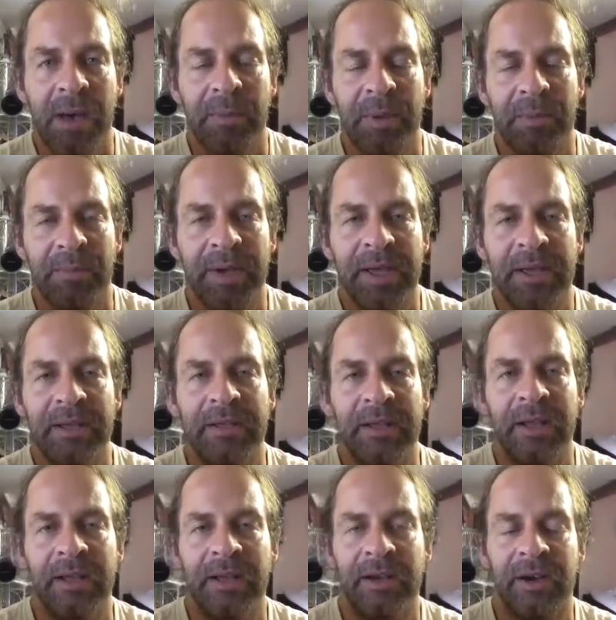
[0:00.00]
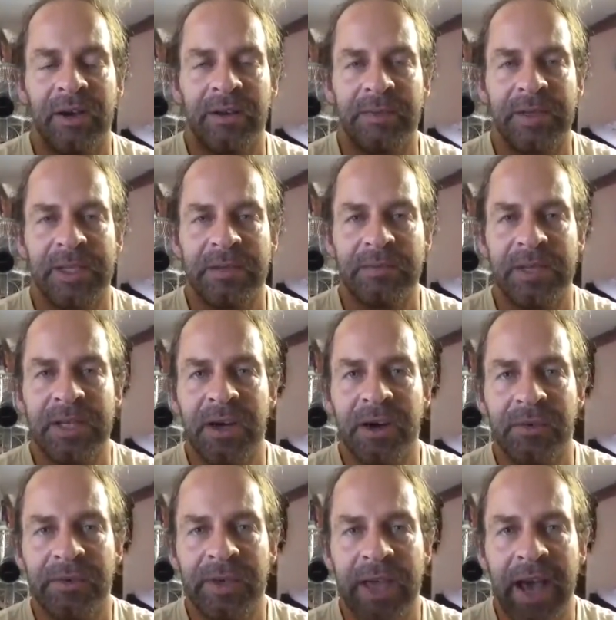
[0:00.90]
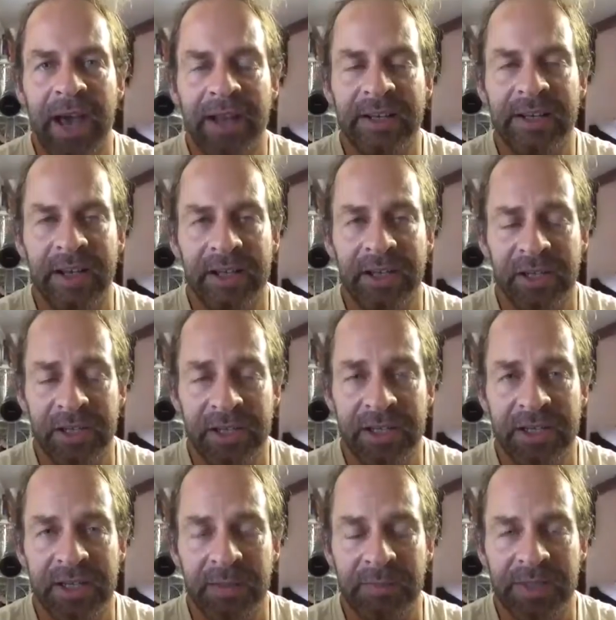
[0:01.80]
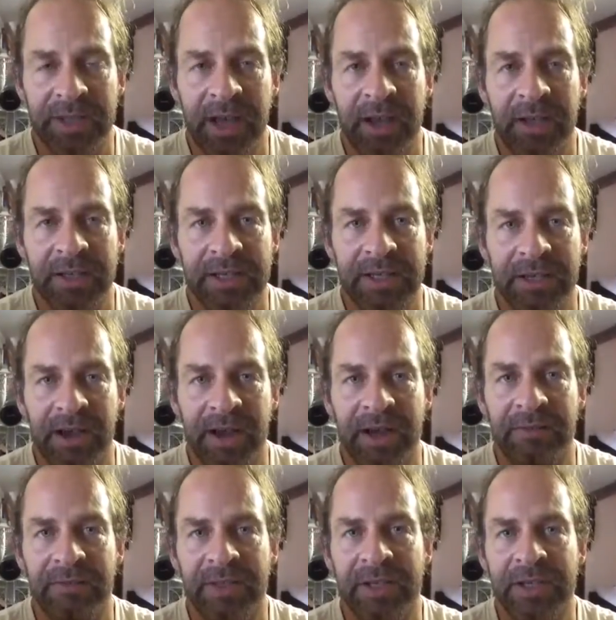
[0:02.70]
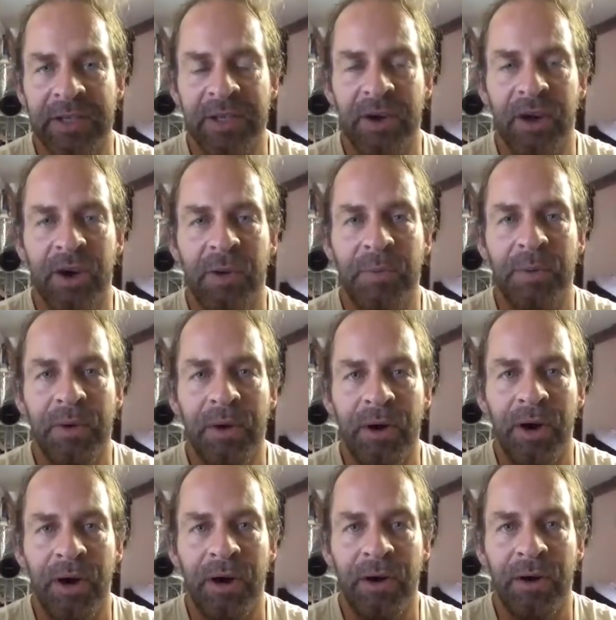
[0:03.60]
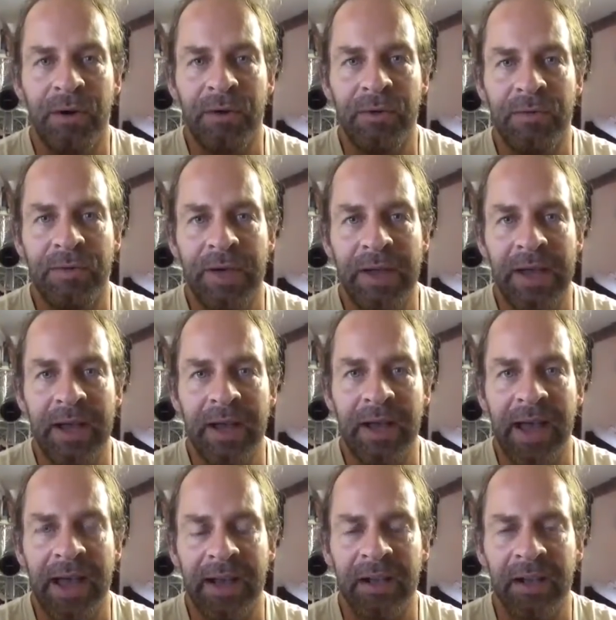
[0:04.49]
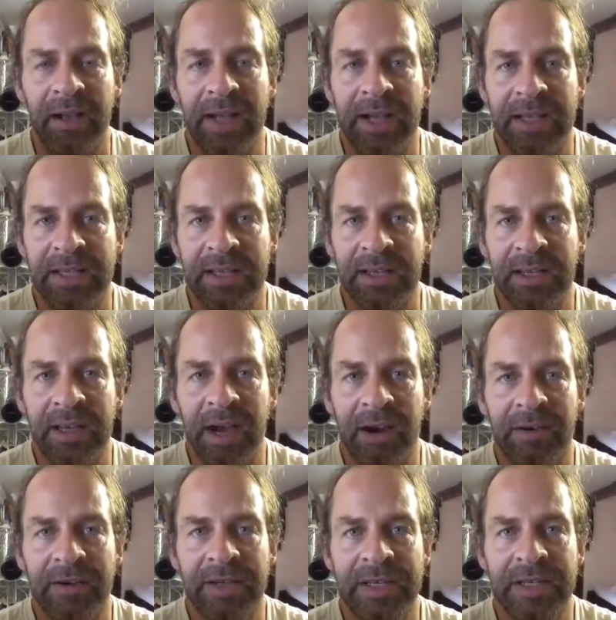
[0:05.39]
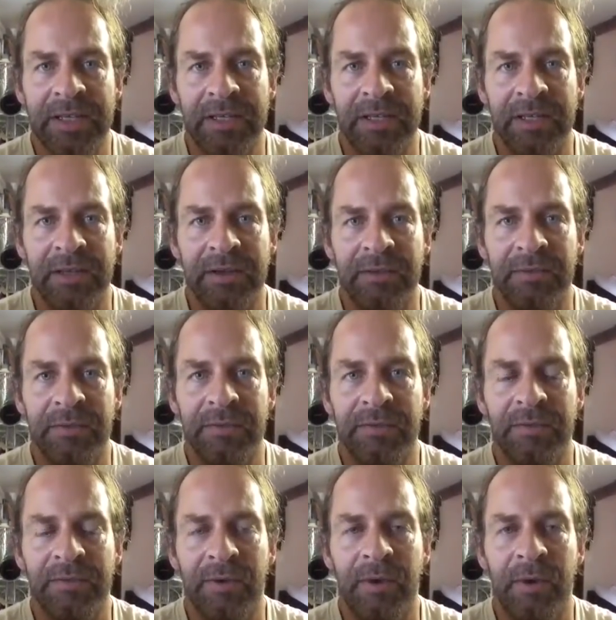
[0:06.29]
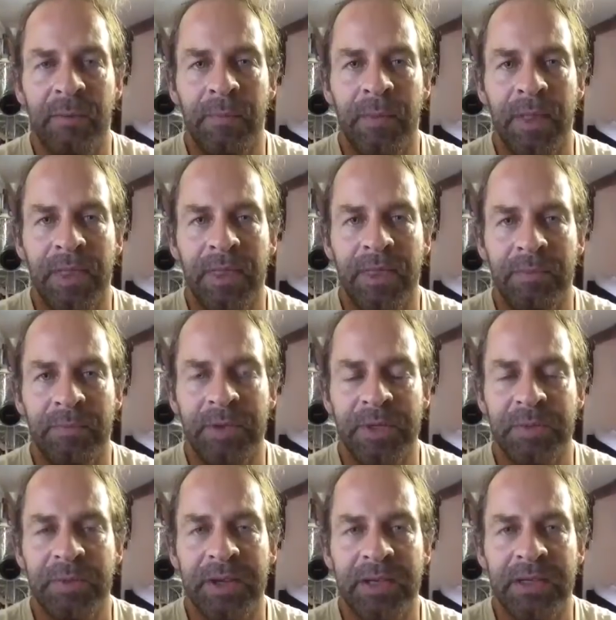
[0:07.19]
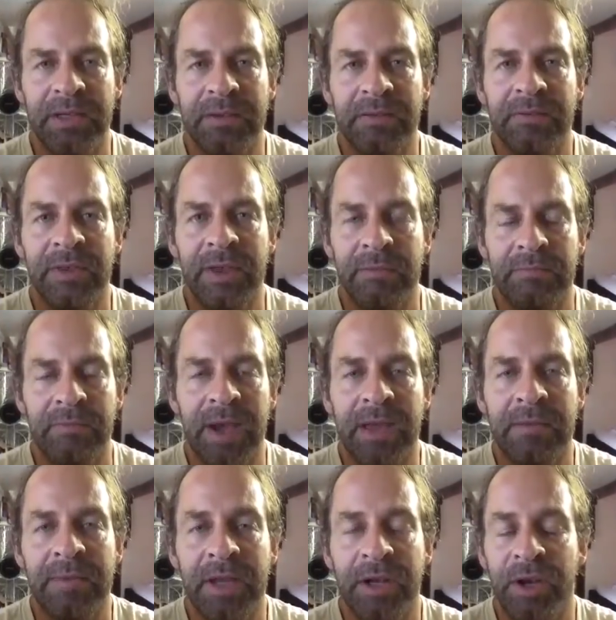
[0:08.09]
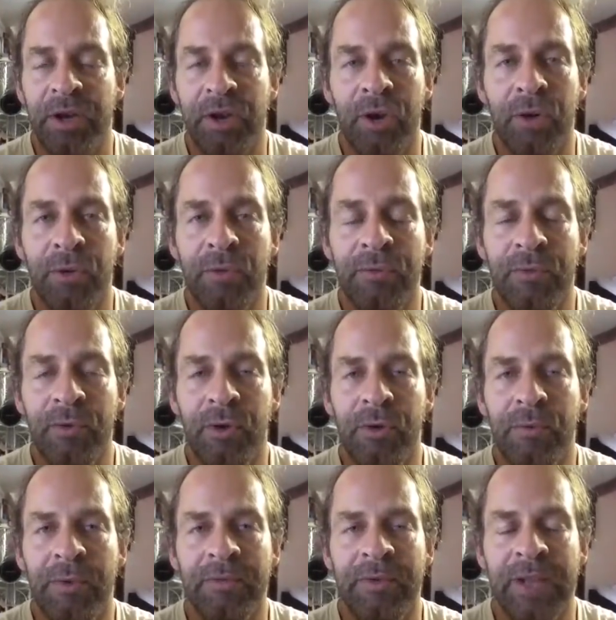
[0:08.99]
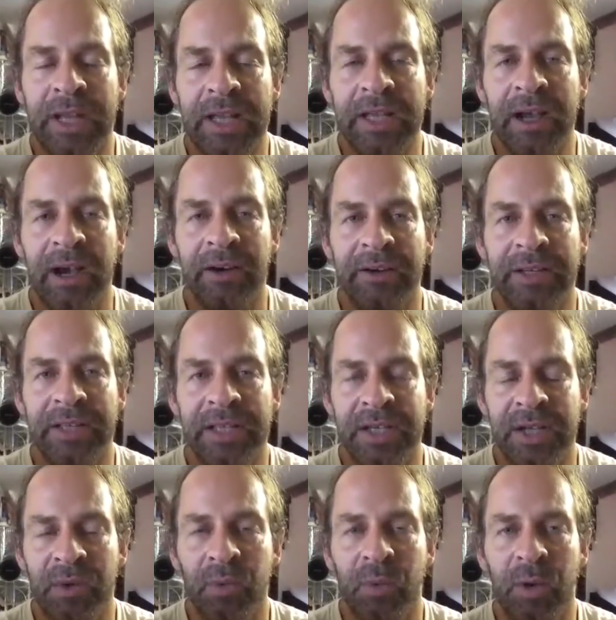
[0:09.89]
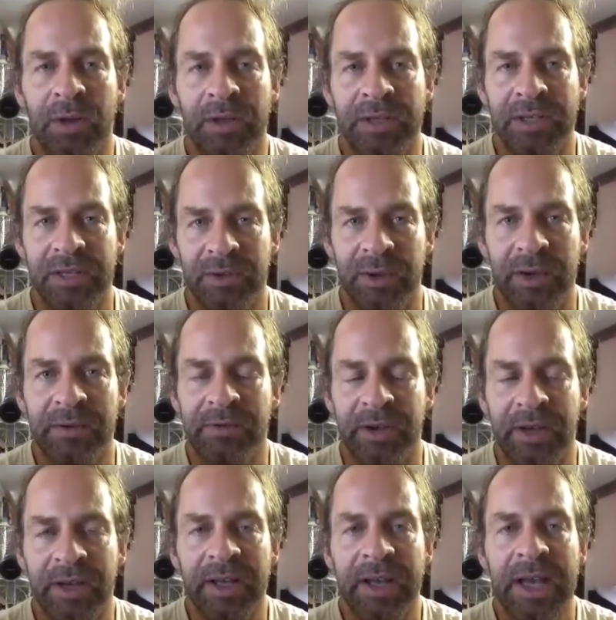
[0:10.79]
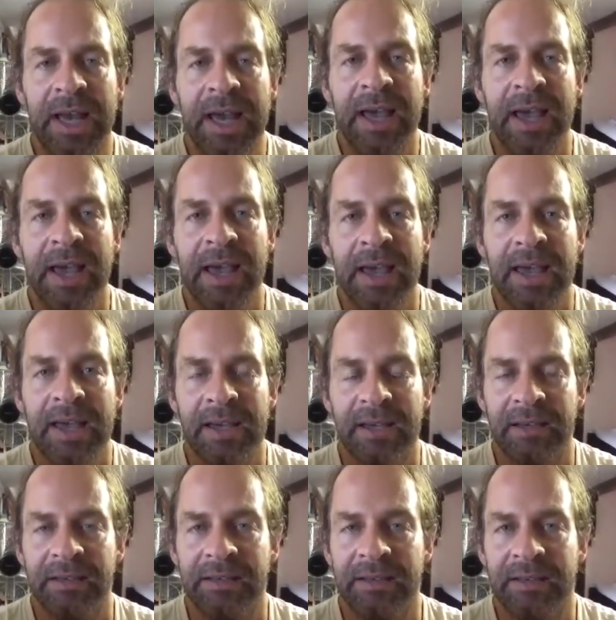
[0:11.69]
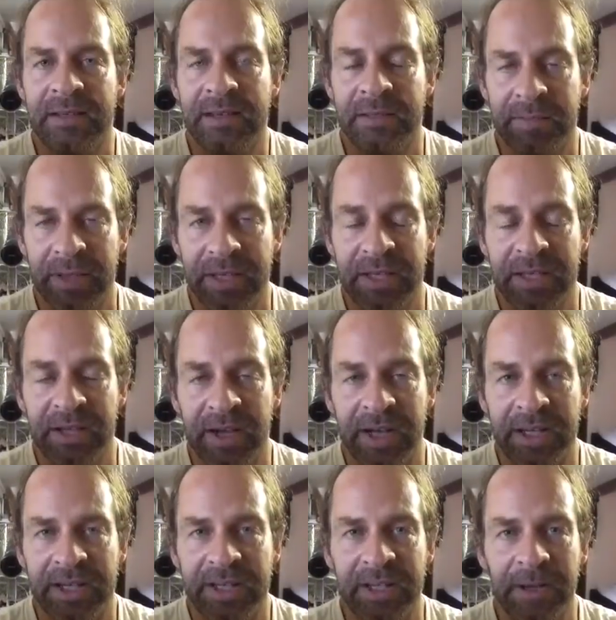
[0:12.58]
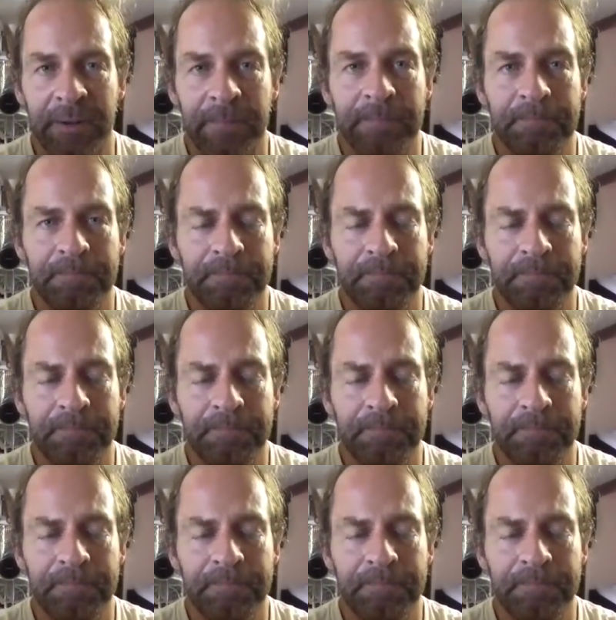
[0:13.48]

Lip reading: But being an economist himself, he hadn't actually stepped outside of the scope of analysing currency from the perspective that maybe no form of any currency whatsoever is the best idea.